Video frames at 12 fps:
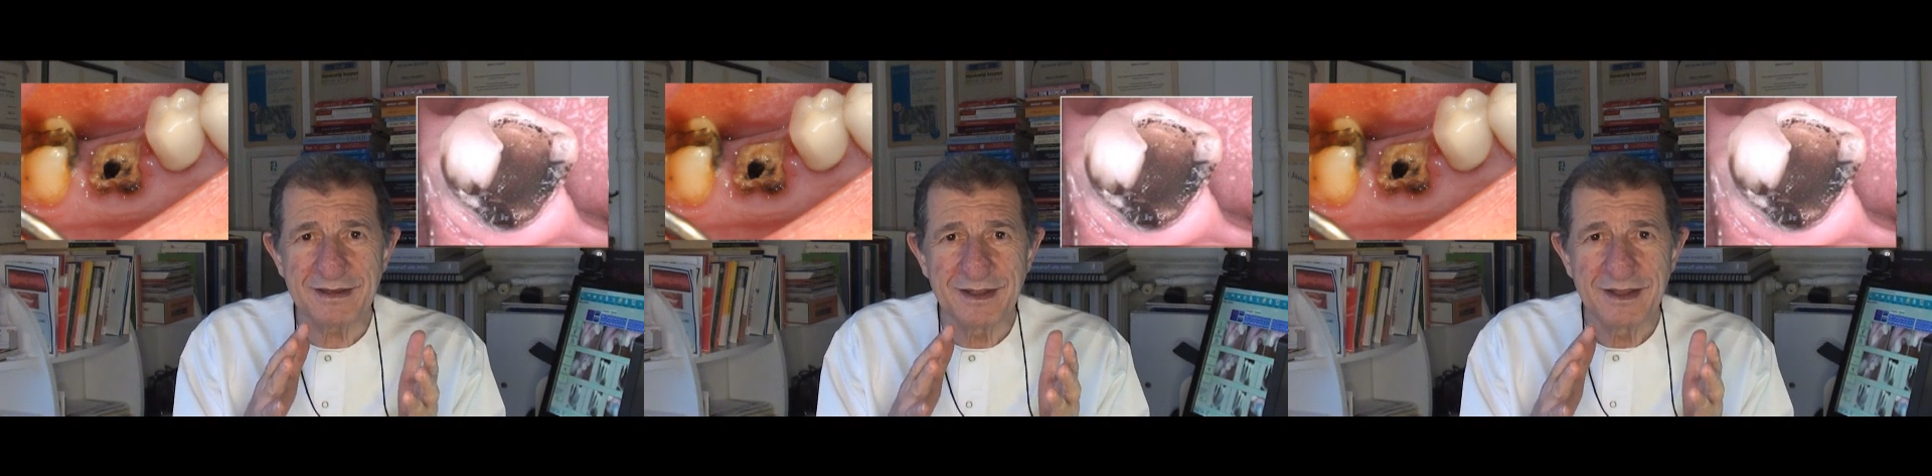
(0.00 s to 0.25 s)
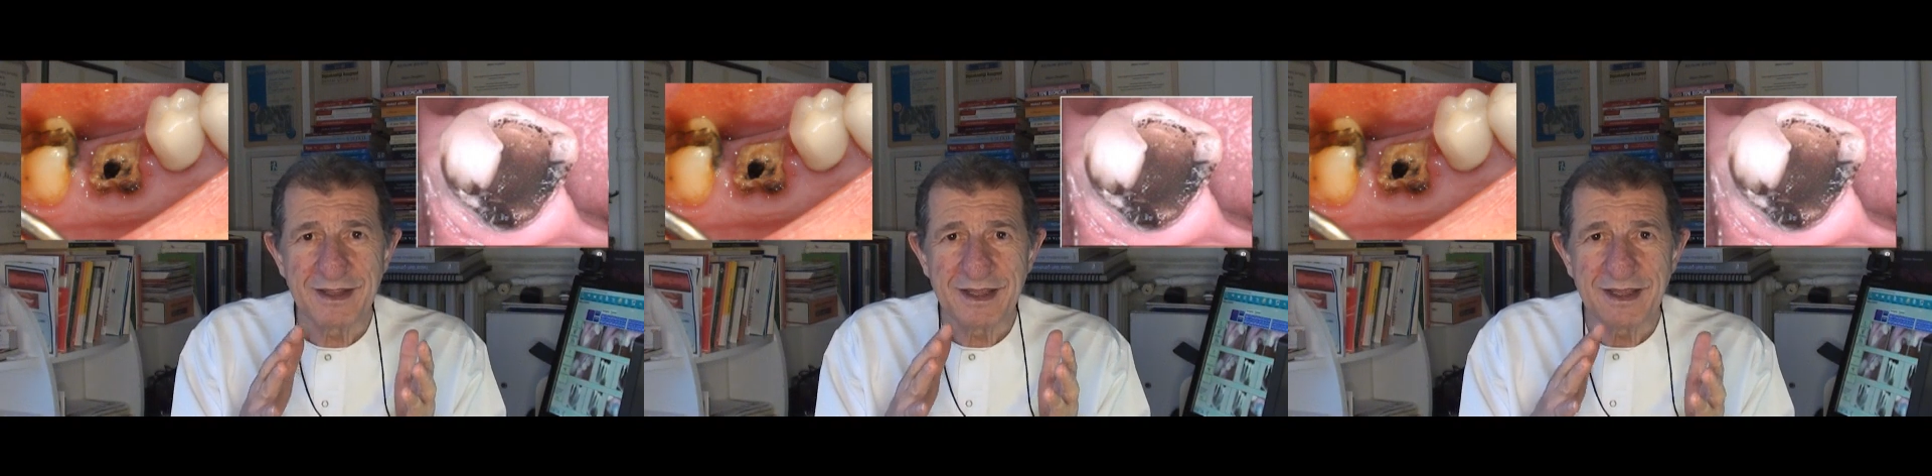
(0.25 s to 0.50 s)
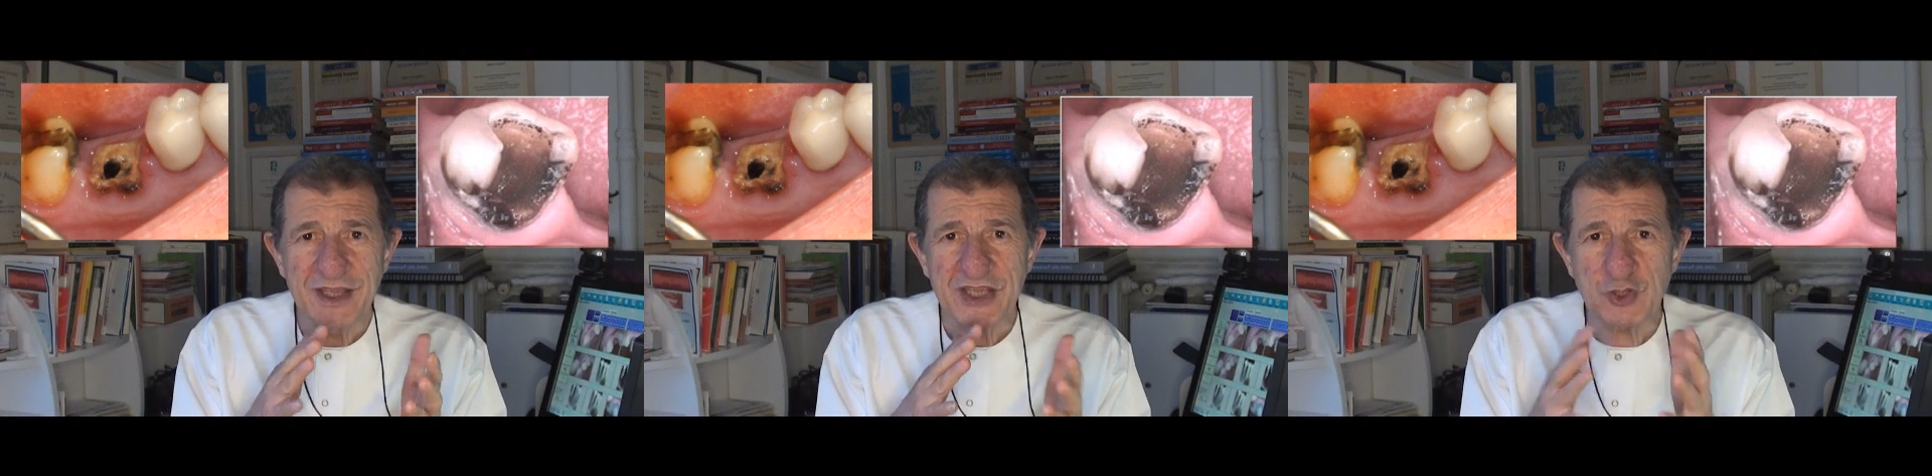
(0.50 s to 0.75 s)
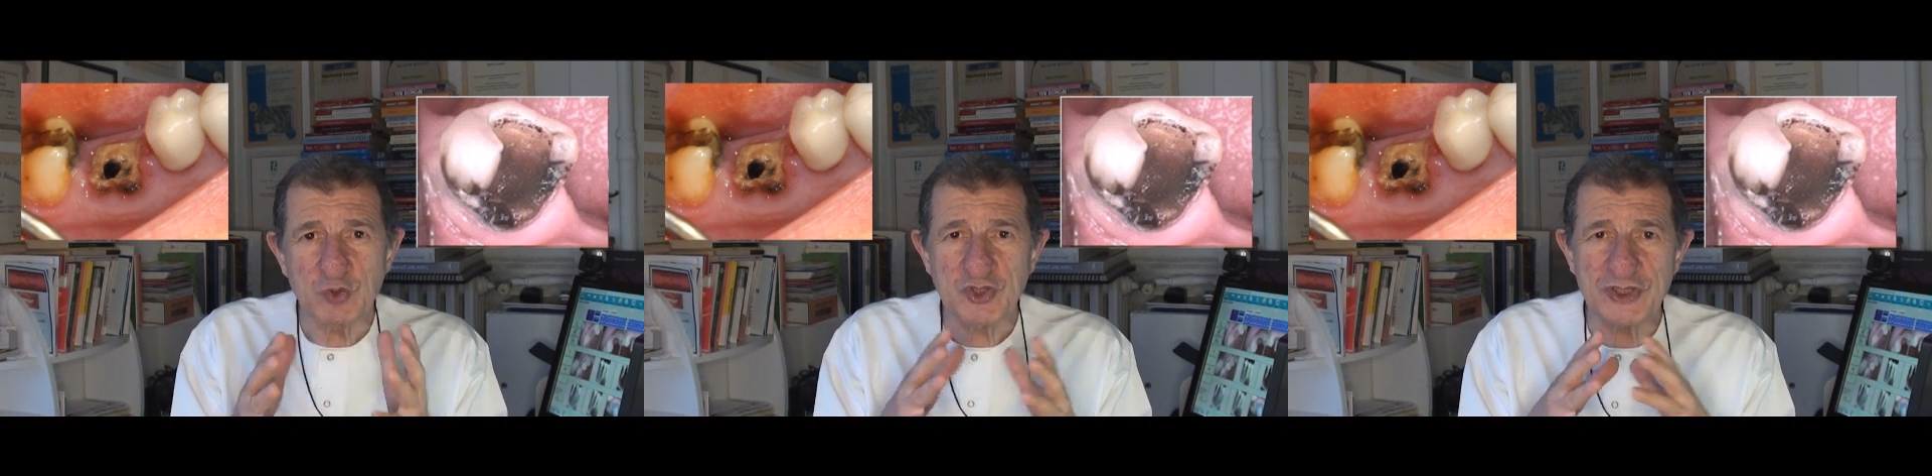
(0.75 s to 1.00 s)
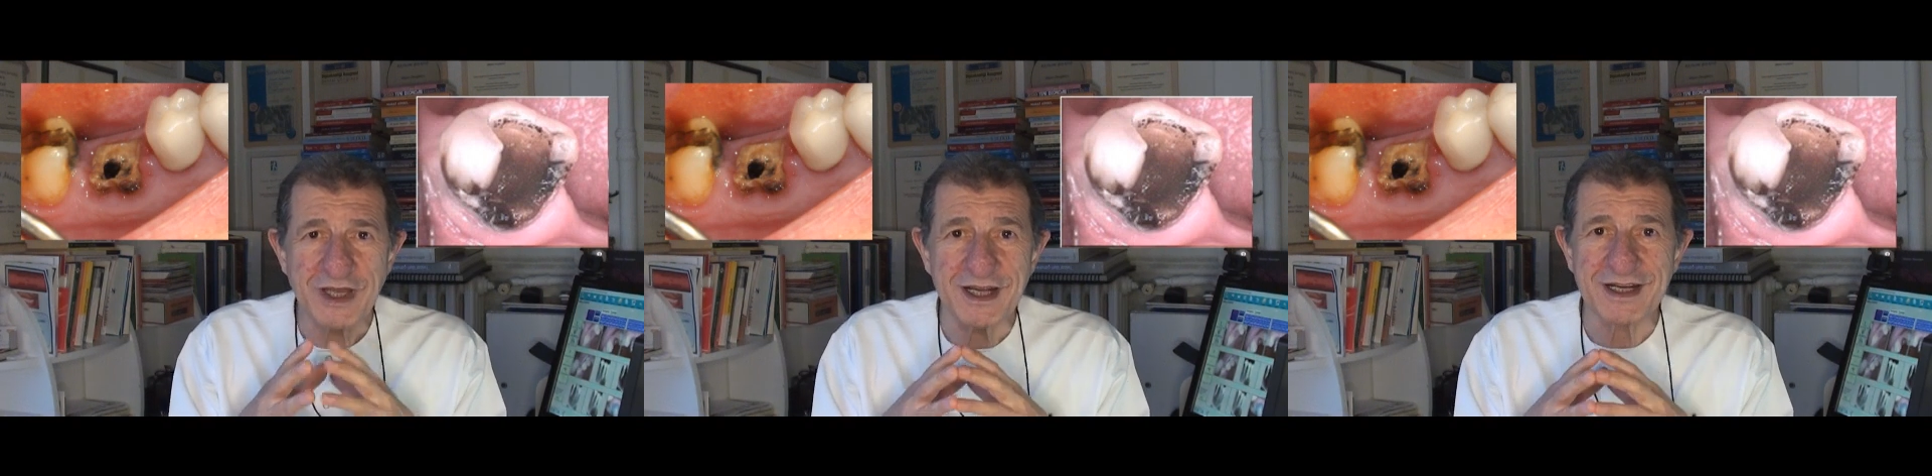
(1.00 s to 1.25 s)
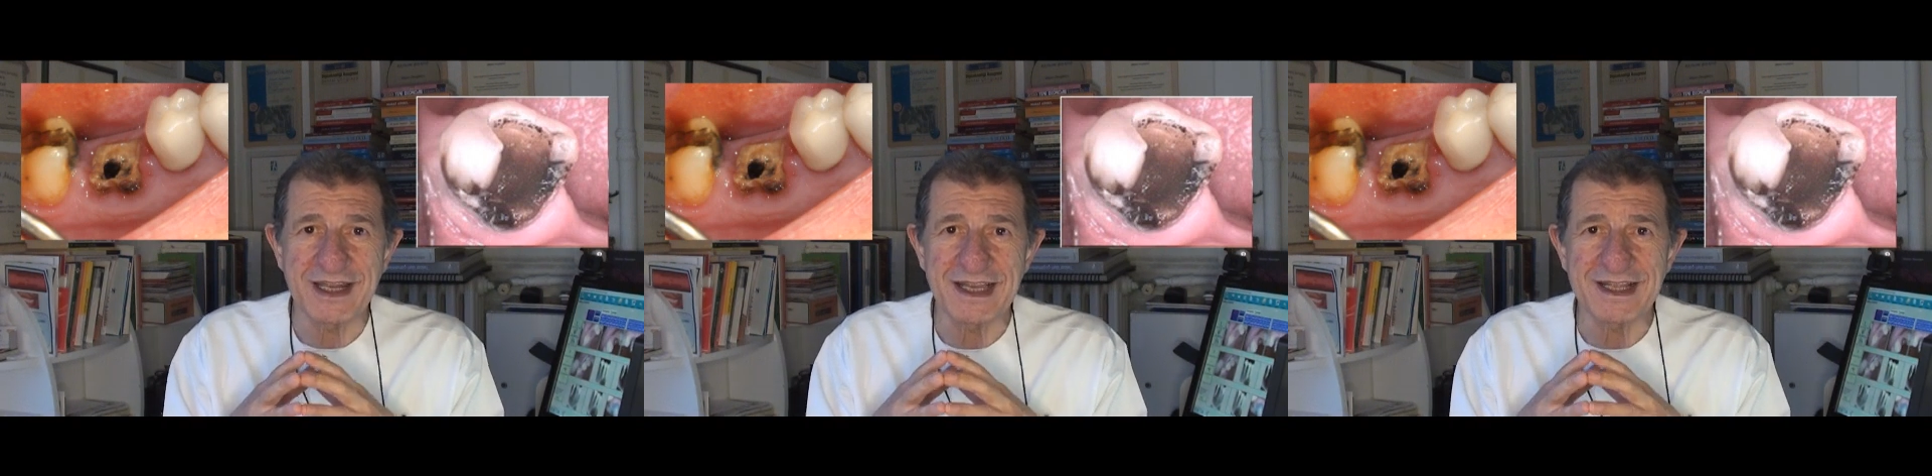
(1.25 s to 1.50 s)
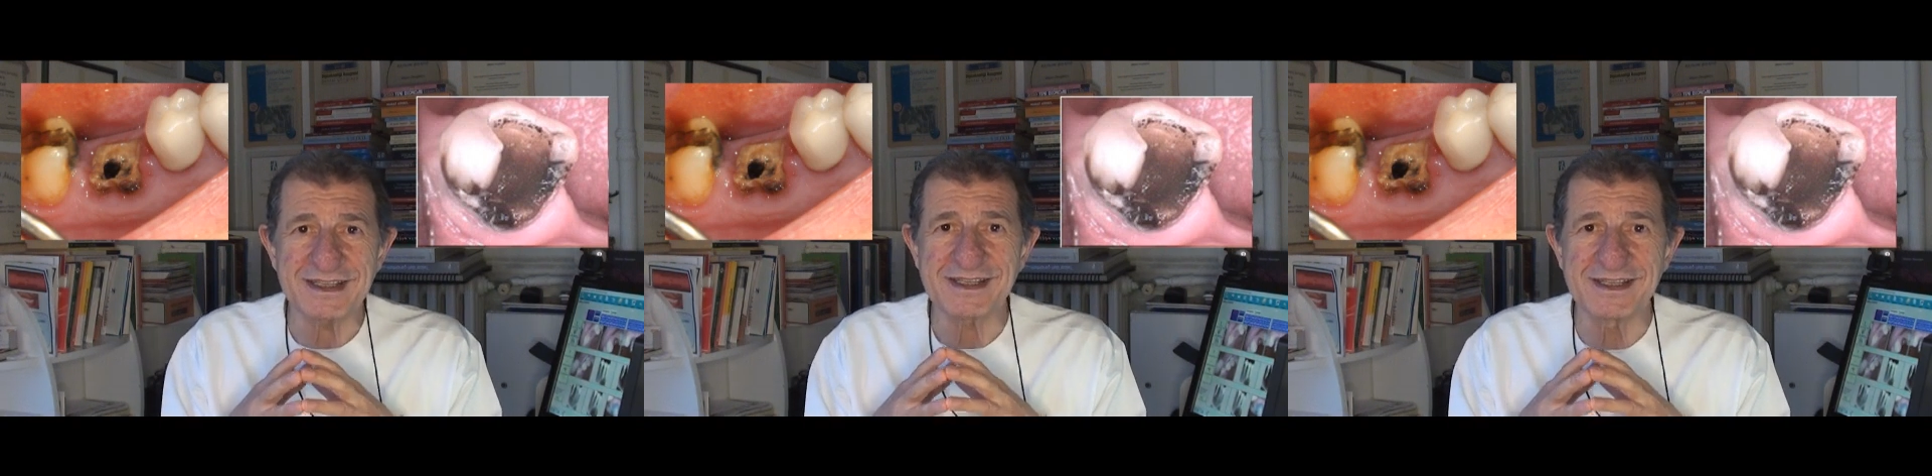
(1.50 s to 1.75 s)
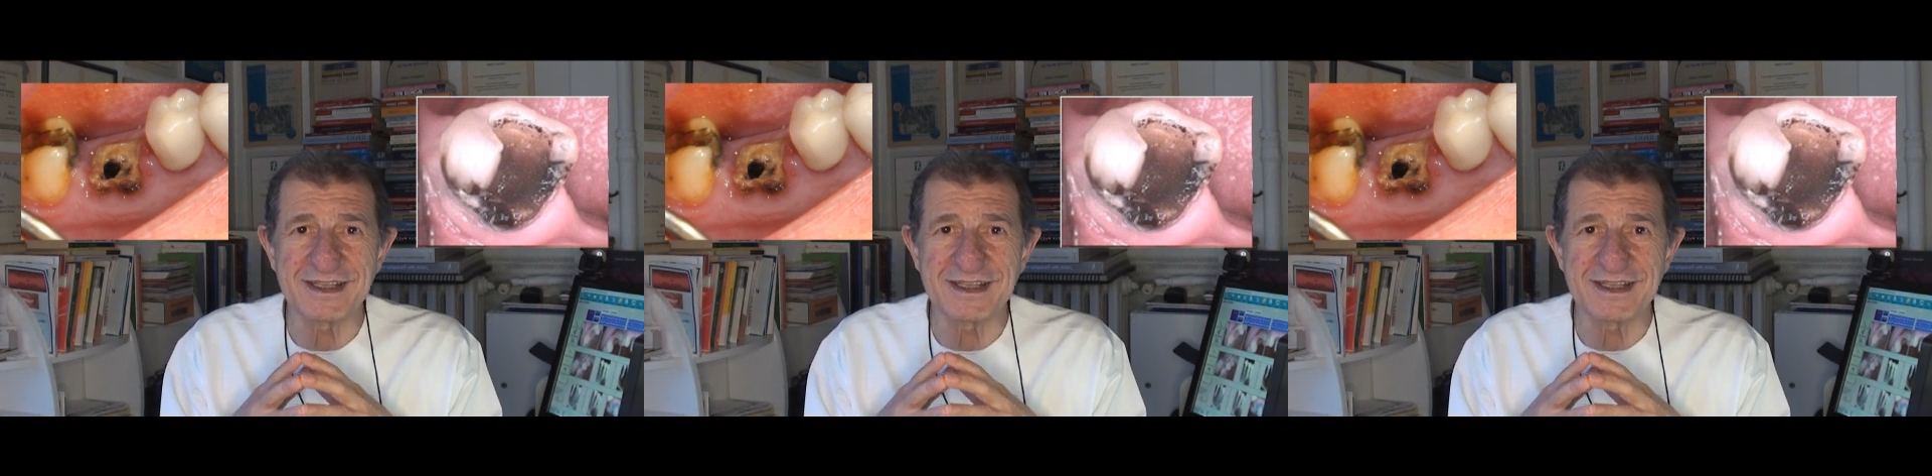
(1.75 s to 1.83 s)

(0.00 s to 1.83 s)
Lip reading: pressed into the tooth